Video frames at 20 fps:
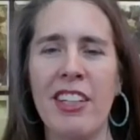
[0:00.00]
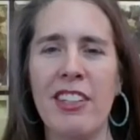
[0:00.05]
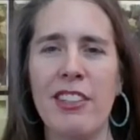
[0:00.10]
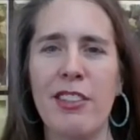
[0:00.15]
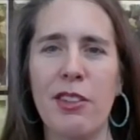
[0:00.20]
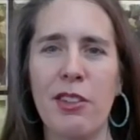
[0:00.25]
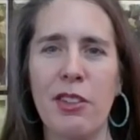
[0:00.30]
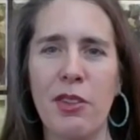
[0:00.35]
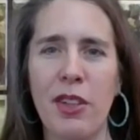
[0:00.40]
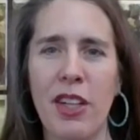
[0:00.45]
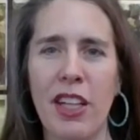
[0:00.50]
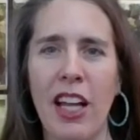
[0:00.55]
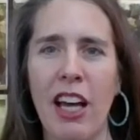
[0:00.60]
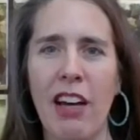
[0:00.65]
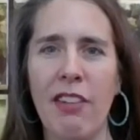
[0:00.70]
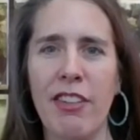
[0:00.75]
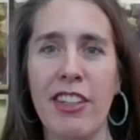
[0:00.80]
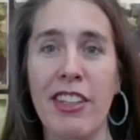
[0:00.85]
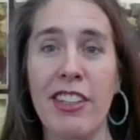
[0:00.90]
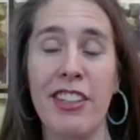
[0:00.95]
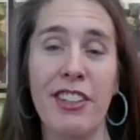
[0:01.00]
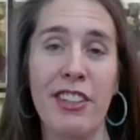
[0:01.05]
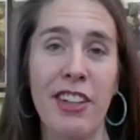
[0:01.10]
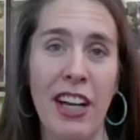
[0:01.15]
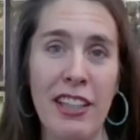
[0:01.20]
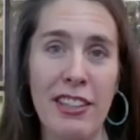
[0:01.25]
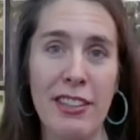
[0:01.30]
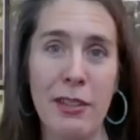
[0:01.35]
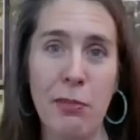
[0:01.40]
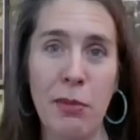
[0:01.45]
so you can have a clear
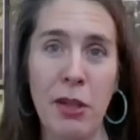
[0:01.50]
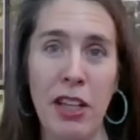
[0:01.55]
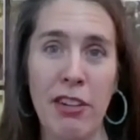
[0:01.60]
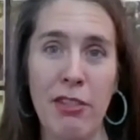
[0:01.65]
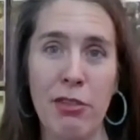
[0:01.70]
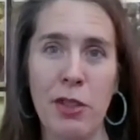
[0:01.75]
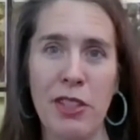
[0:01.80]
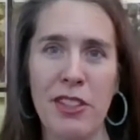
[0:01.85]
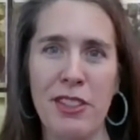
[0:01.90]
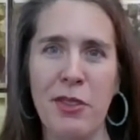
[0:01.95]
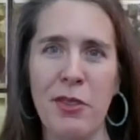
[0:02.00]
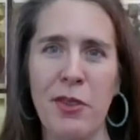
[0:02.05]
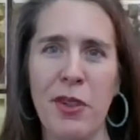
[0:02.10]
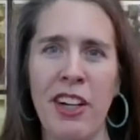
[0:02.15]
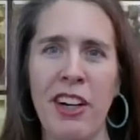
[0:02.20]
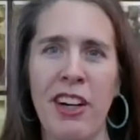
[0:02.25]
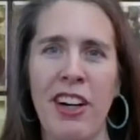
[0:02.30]
estimate of what's going